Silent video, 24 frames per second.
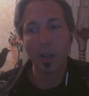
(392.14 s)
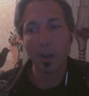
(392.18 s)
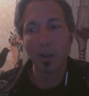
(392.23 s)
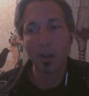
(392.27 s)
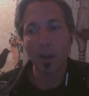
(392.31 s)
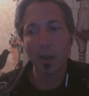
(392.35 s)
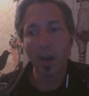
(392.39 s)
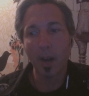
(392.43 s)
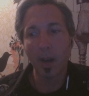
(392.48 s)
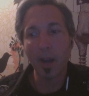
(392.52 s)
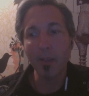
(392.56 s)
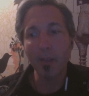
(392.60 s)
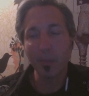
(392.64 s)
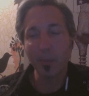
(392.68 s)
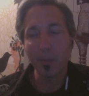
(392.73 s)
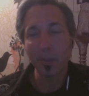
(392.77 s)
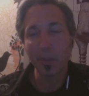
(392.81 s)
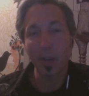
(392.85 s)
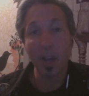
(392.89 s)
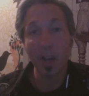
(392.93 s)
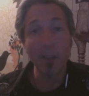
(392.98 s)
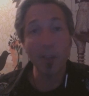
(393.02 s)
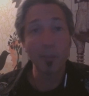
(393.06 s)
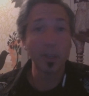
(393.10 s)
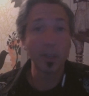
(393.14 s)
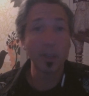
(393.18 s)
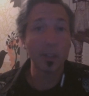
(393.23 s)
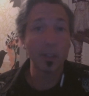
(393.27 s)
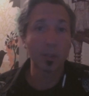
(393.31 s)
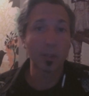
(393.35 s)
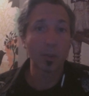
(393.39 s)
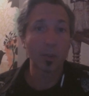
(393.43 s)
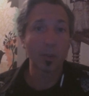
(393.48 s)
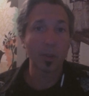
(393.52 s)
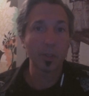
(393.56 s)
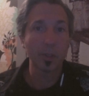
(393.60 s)
I feel I've been in
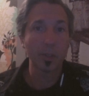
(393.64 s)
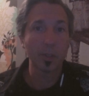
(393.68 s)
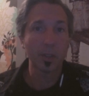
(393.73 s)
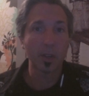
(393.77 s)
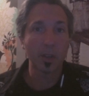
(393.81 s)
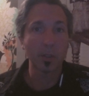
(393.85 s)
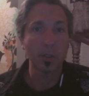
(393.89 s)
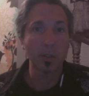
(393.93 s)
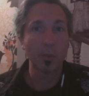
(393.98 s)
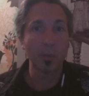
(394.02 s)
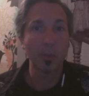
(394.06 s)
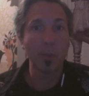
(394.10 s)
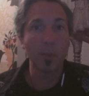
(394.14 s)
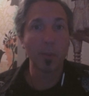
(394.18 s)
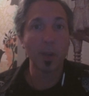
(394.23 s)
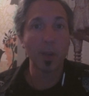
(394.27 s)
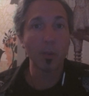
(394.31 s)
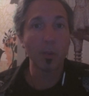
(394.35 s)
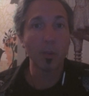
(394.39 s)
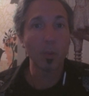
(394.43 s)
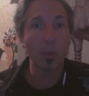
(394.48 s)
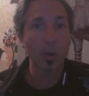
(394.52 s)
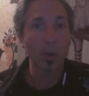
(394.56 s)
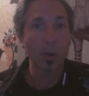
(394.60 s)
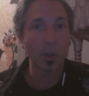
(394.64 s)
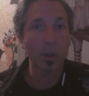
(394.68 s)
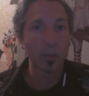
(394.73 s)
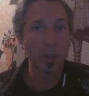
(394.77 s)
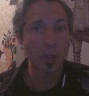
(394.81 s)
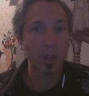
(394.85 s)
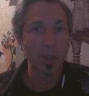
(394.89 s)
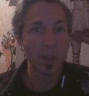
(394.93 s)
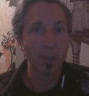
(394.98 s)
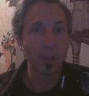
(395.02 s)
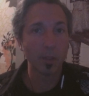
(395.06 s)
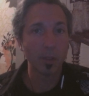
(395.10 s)
the crosshairs. I mean, my work
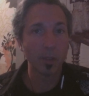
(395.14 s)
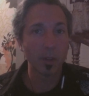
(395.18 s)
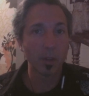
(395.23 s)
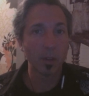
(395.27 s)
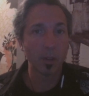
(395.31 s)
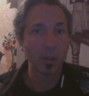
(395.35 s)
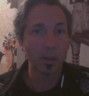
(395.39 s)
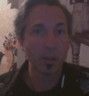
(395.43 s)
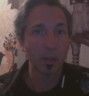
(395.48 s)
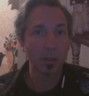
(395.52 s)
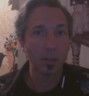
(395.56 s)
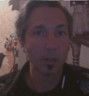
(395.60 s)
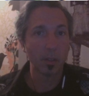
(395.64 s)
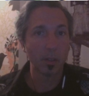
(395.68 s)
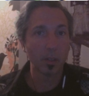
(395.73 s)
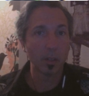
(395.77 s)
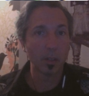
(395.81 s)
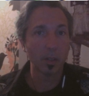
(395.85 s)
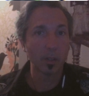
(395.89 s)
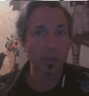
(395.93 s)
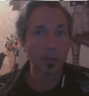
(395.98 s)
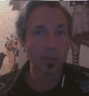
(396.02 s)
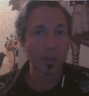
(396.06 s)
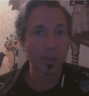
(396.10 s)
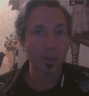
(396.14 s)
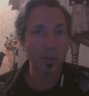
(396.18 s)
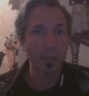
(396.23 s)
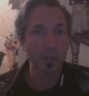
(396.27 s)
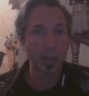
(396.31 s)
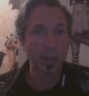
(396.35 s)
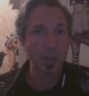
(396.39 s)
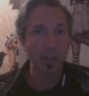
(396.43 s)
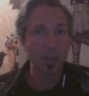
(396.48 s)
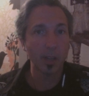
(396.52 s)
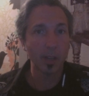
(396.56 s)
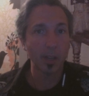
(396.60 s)
that I've done, and as far as
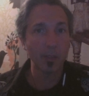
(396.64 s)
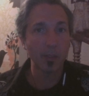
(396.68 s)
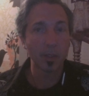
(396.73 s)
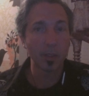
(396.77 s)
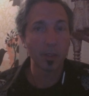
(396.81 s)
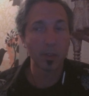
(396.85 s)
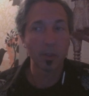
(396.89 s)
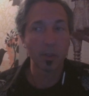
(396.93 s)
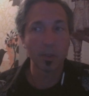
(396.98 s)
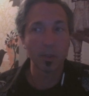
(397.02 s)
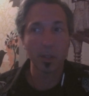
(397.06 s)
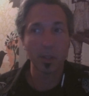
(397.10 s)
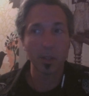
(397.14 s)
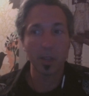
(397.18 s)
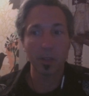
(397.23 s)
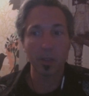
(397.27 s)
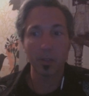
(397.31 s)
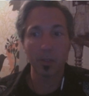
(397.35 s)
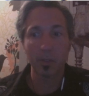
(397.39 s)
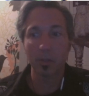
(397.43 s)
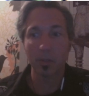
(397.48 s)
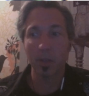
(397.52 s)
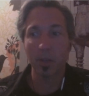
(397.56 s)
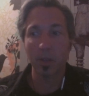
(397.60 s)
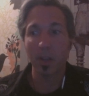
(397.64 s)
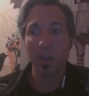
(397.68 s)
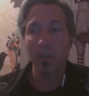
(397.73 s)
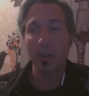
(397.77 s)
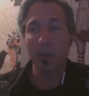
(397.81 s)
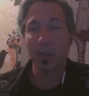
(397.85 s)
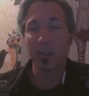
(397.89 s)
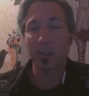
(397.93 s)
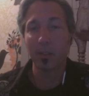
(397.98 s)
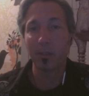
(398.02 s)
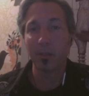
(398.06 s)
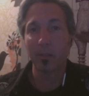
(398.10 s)
9/11 goes, I've
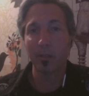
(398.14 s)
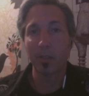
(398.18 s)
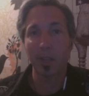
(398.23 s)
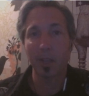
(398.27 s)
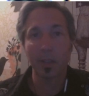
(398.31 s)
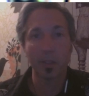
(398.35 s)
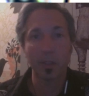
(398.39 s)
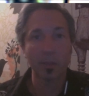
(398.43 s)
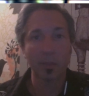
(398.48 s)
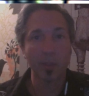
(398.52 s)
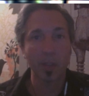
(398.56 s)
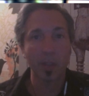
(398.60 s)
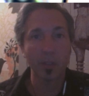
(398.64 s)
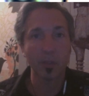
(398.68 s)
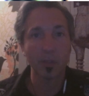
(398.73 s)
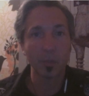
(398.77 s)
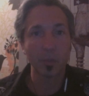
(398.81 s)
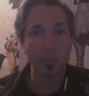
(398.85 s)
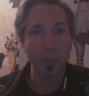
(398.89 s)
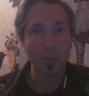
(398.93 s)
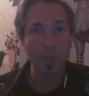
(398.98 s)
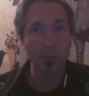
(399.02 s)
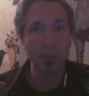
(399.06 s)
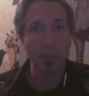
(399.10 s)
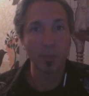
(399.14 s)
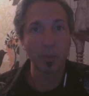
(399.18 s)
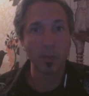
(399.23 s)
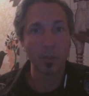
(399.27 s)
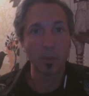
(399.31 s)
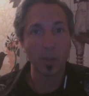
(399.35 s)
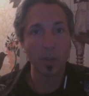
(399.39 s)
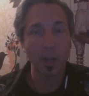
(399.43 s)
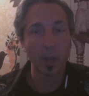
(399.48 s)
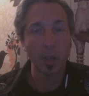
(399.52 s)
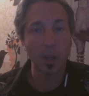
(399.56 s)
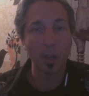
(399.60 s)
had death threats from
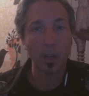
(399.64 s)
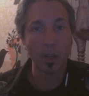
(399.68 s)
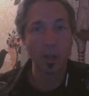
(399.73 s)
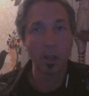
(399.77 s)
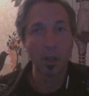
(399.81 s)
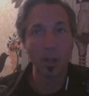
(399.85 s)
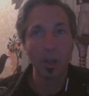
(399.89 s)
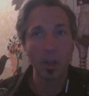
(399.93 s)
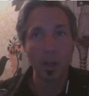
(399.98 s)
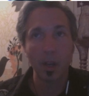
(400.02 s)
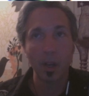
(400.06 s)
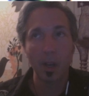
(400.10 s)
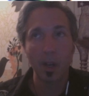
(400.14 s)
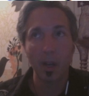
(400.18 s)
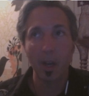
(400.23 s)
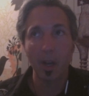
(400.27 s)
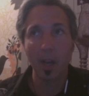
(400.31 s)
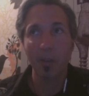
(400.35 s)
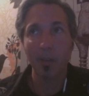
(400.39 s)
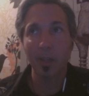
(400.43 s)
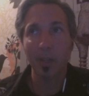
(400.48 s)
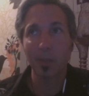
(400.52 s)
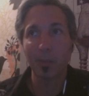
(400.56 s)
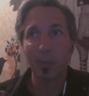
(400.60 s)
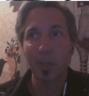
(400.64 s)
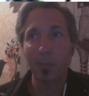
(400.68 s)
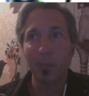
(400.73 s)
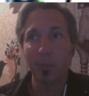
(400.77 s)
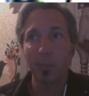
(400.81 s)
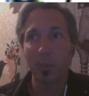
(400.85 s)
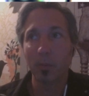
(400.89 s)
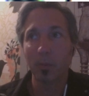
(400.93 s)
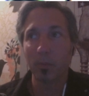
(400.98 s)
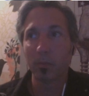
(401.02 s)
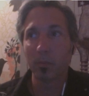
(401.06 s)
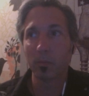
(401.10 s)
people. I've had
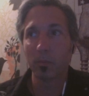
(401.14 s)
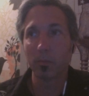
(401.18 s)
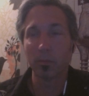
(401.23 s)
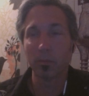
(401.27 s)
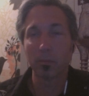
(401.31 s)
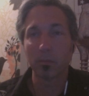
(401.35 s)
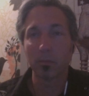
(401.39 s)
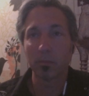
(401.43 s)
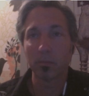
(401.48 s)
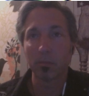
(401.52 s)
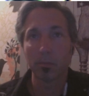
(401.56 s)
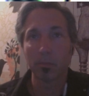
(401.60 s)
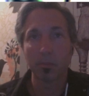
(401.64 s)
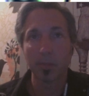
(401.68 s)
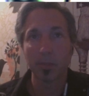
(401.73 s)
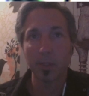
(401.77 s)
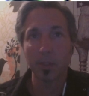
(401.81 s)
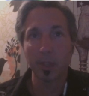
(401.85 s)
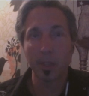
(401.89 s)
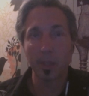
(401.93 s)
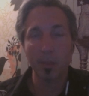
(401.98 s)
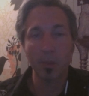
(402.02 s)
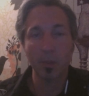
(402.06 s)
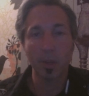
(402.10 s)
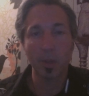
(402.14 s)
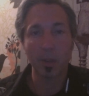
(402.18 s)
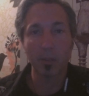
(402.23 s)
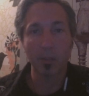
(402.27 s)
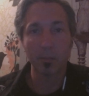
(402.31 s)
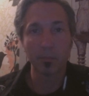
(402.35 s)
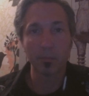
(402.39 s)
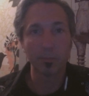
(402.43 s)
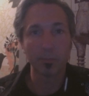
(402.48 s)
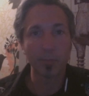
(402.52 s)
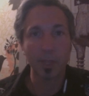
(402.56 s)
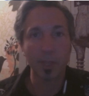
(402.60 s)
people say they want
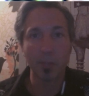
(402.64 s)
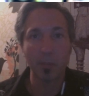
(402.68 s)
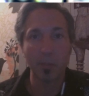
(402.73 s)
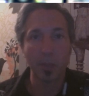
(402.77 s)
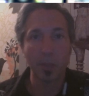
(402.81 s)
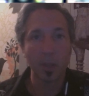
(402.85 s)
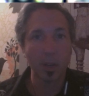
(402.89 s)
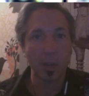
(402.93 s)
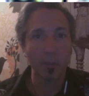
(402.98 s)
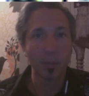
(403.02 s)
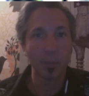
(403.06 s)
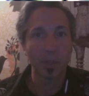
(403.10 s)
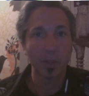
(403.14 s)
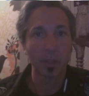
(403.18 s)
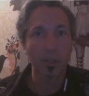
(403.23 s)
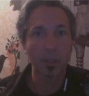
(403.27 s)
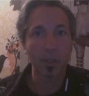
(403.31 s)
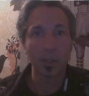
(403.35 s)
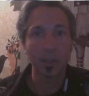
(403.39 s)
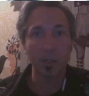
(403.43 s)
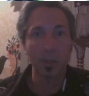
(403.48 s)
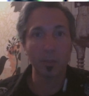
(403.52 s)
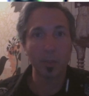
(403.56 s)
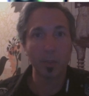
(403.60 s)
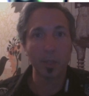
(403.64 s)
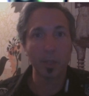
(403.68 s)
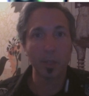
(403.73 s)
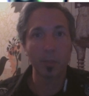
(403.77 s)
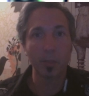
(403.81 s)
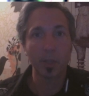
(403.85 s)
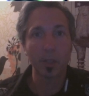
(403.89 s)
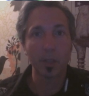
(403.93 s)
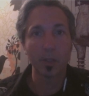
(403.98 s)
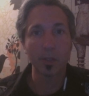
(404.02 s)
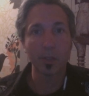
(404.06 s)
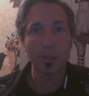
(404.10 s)
to beat me up and kill me
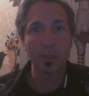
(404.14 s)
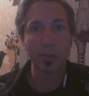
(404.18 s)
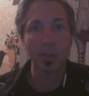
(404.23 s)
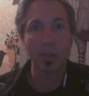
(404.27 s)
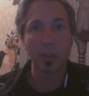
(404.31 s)
because